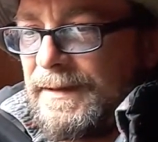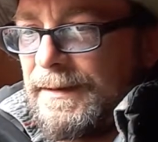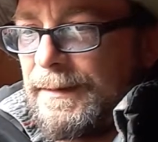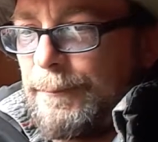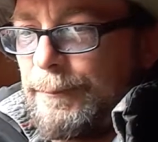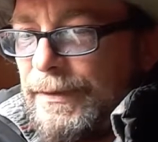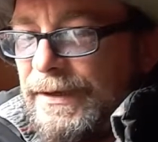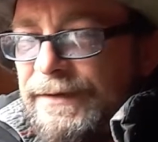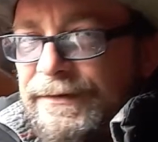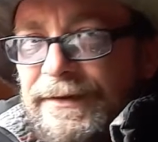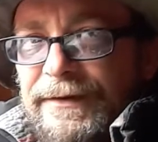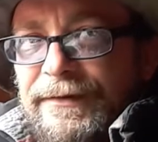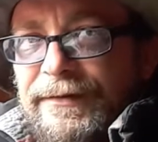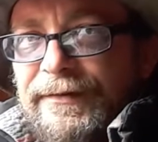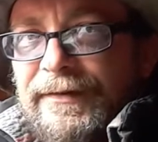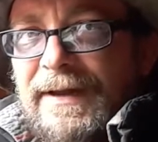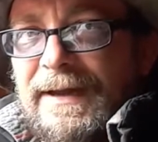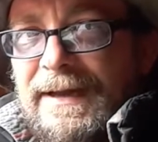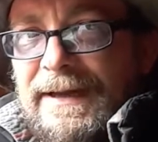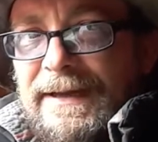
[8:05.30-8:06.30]
But he did
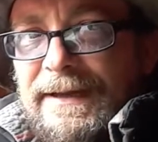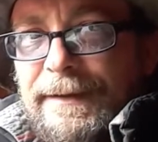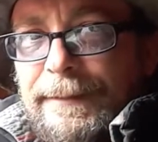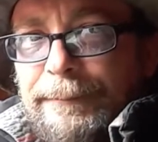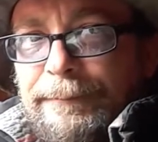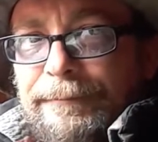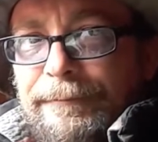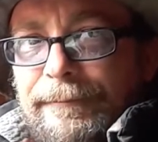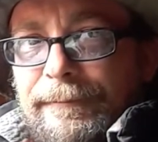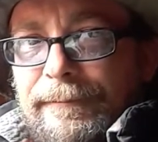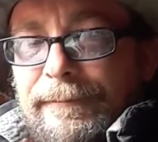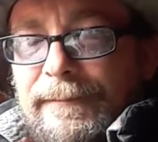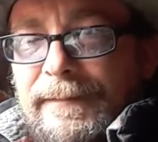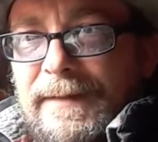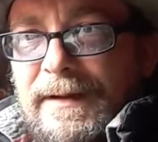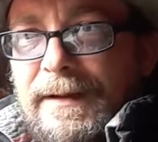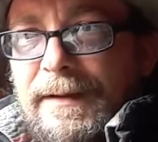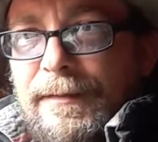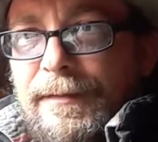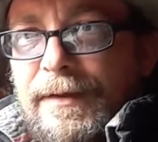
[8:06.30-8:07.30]
say
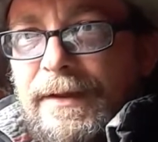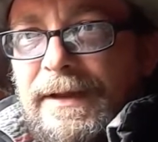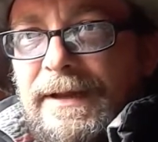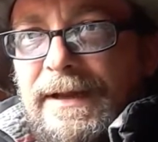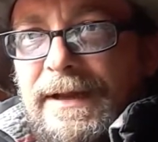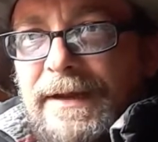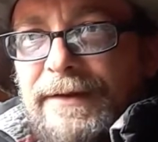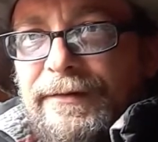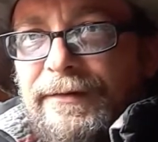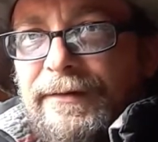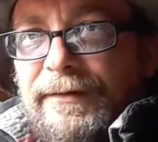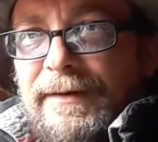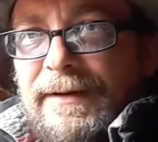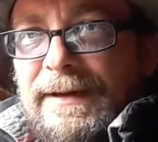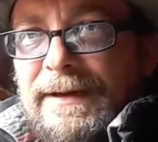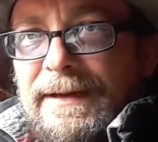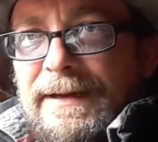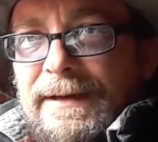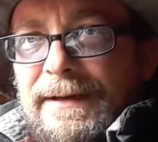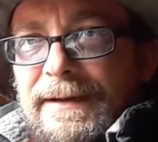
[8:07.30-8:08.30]
that he has
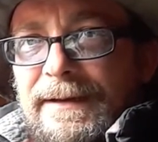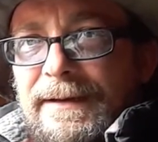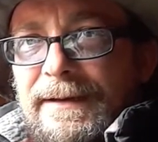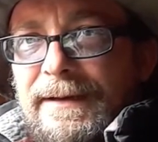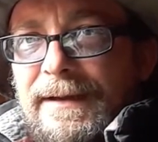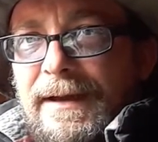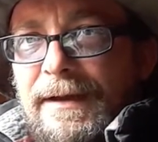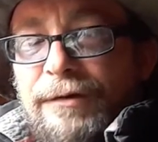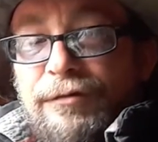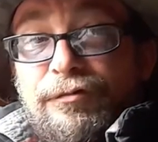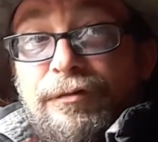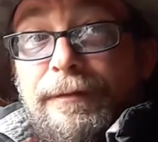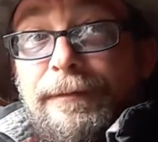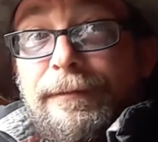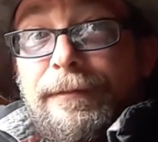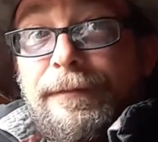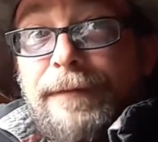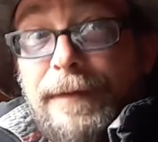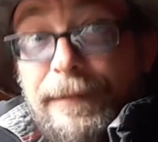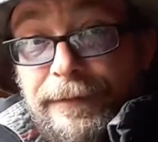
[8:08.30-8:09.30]
a
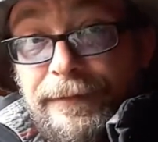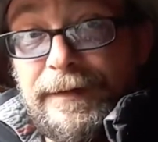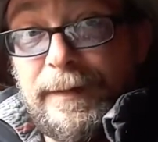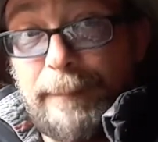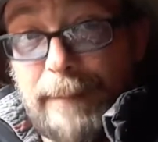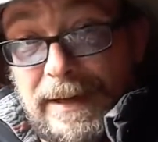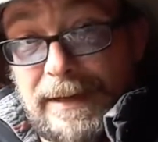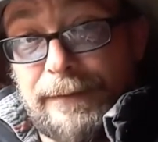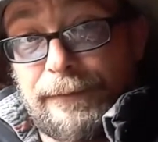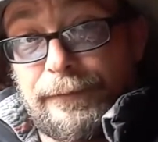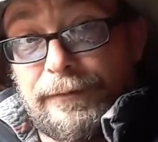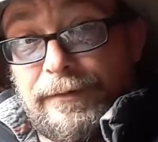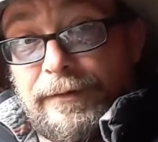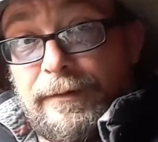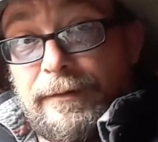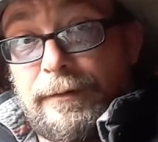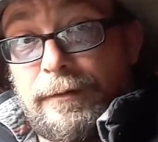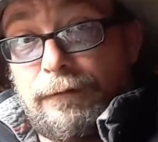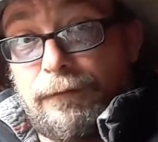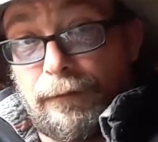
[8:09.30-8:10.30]
150-pound
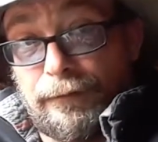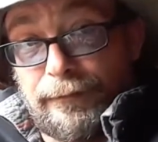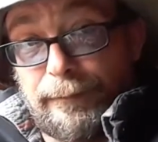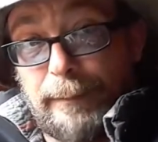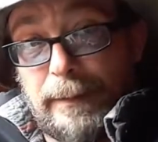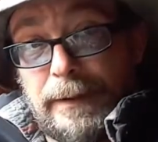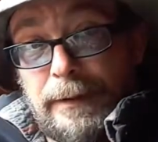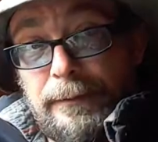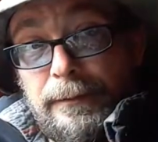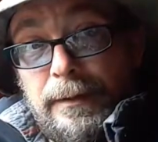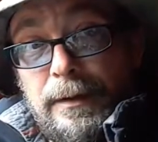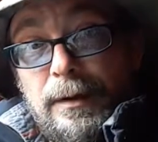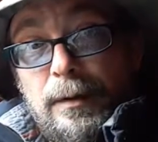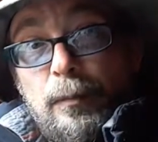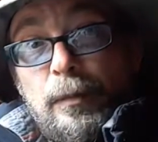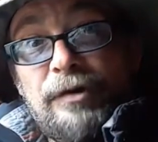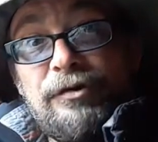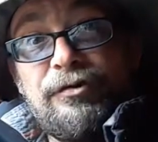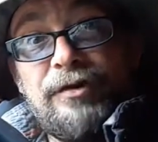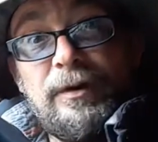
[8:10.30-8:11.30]
crossbow,
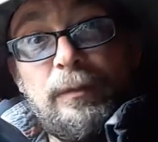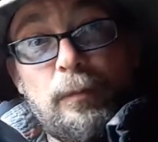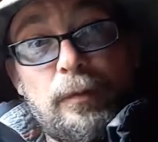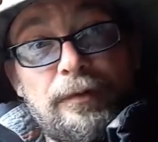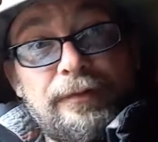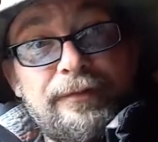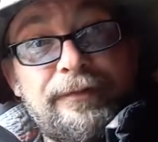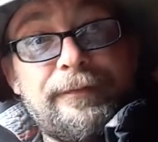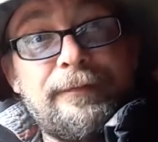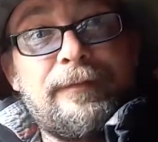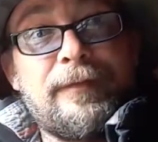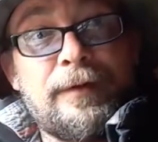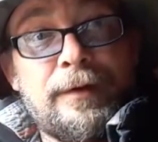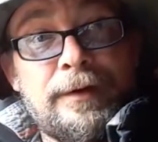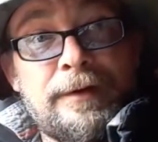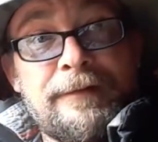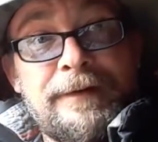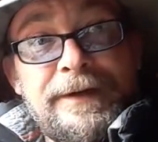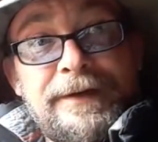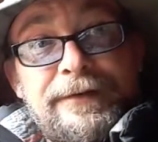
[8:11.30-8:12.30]
which he was
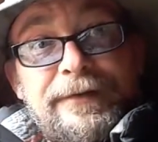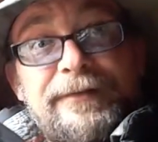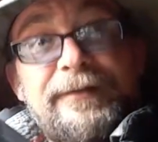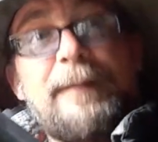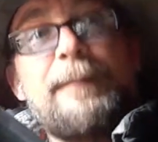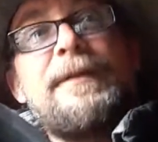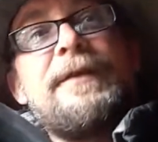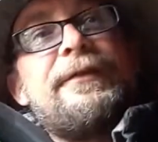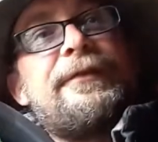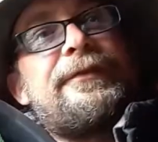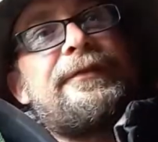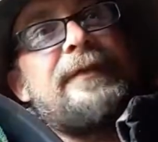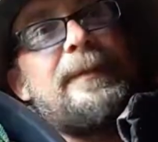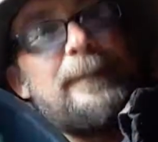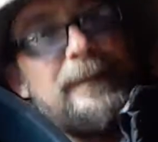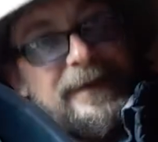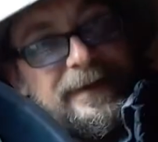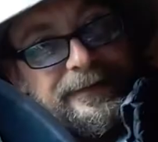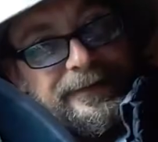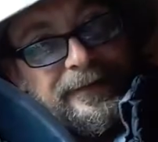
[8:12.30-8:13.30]
firing into something
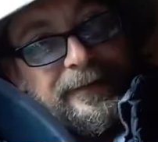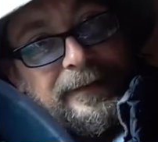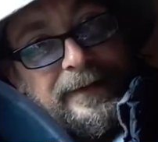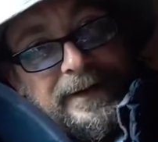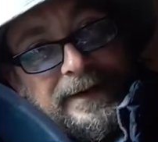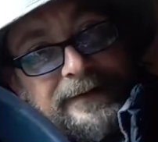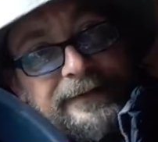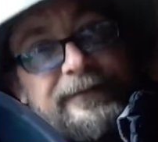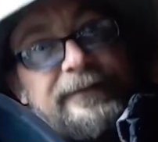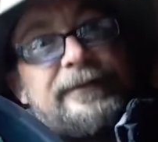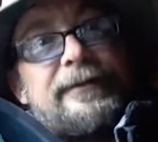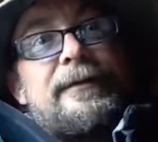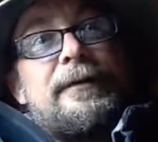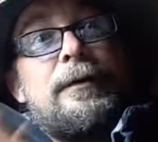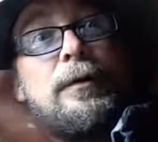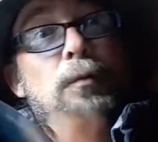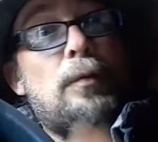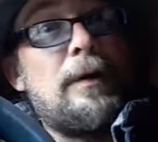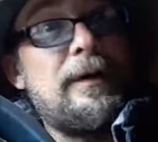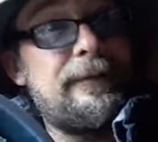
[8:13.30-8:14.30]
similar to this
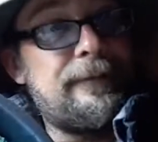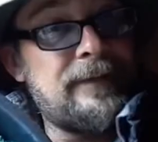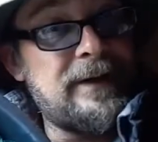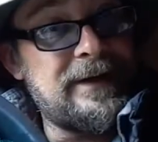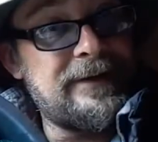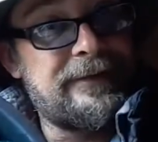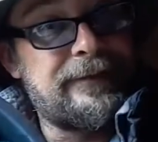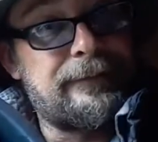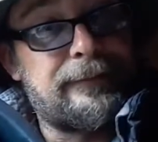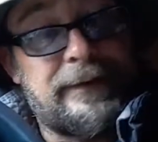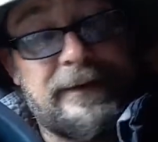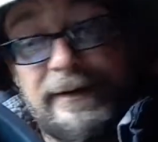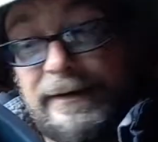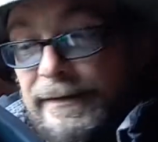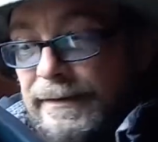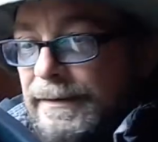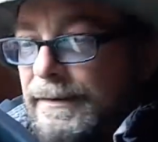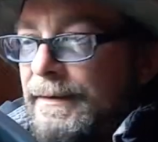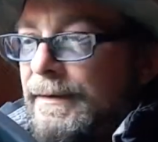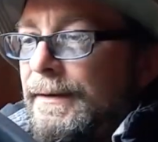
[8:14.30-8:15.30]
quite effectively.
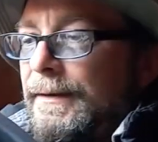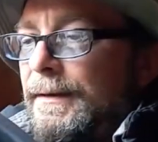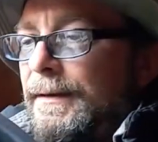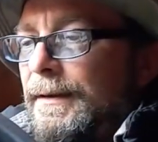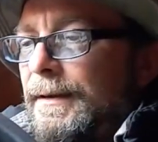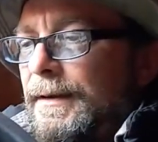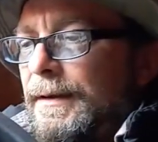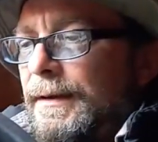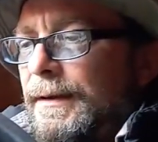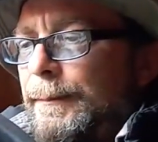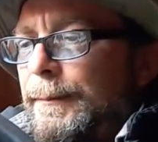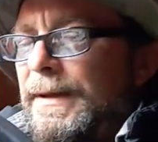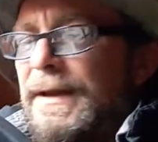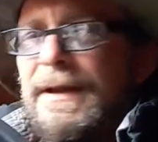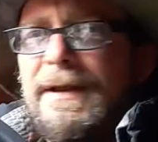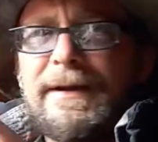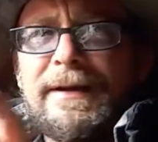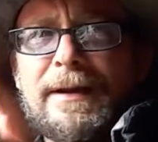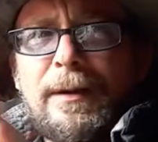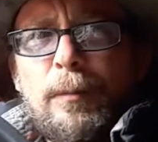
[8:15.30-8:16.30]

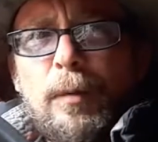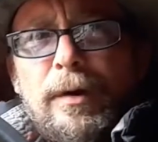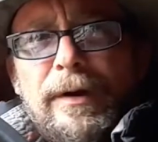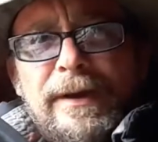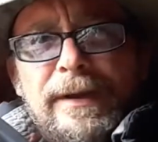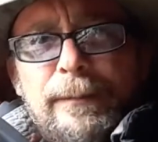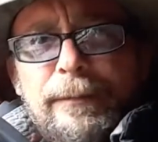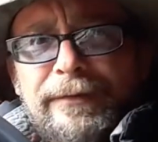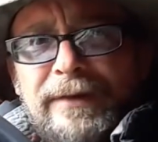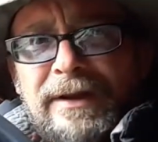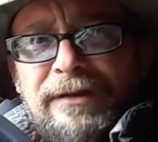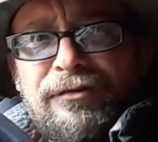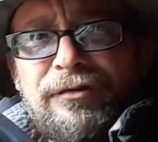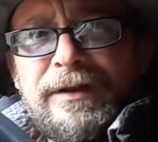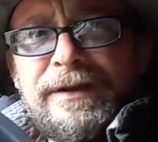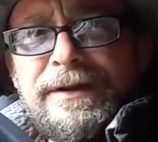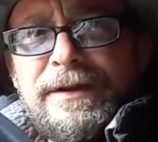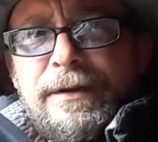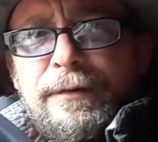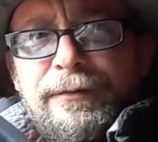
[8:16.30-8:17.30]
Now, what he was
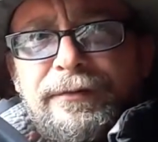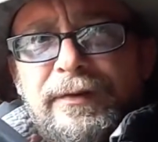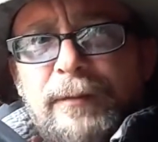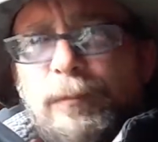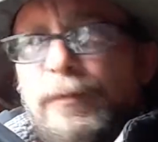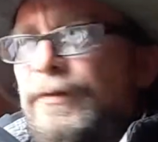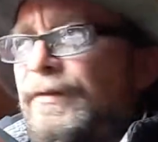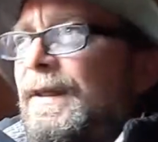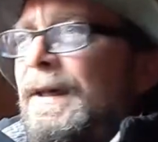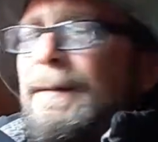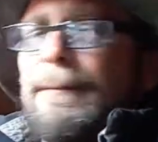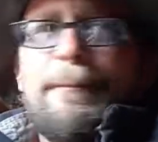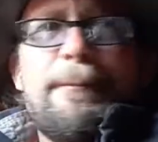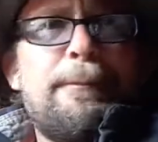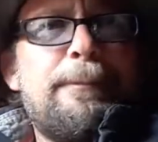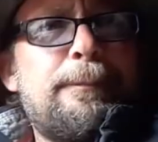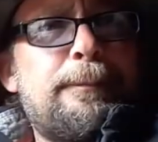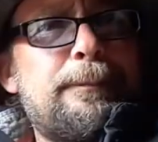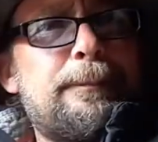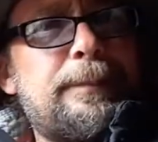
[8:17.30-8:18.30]
actually using was that
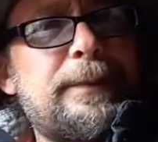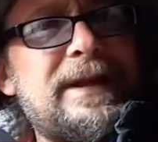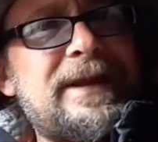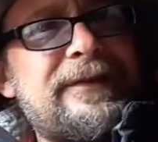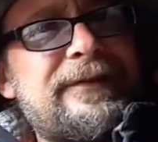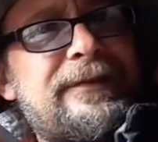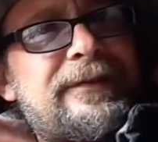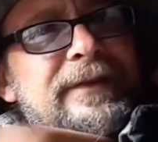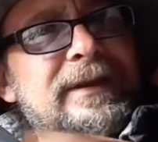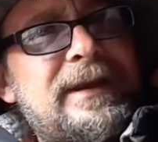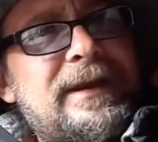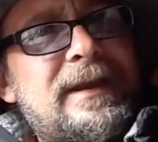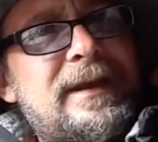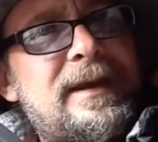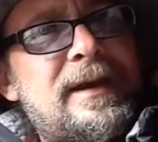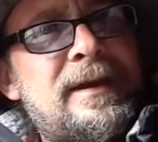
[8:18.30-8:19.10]
plastic...